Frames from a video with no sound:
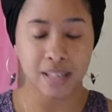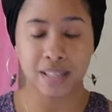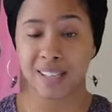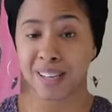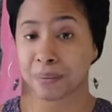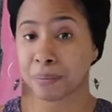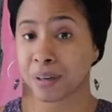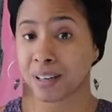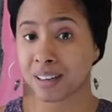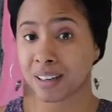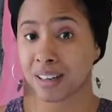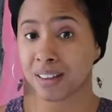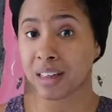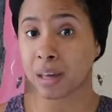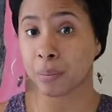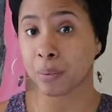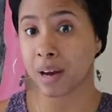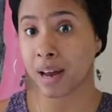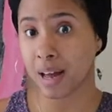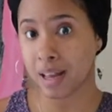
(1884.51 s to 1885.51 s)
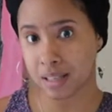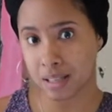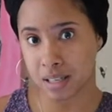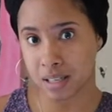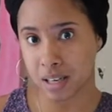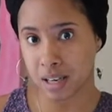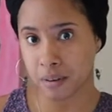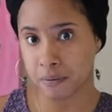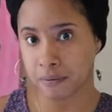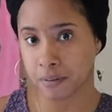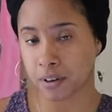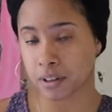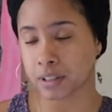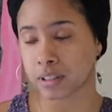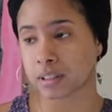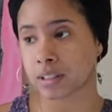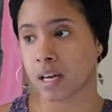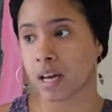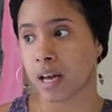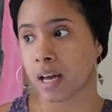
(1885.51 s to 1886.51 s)
Typically they would hesitate
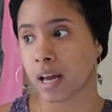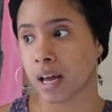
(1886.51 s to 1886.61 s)
first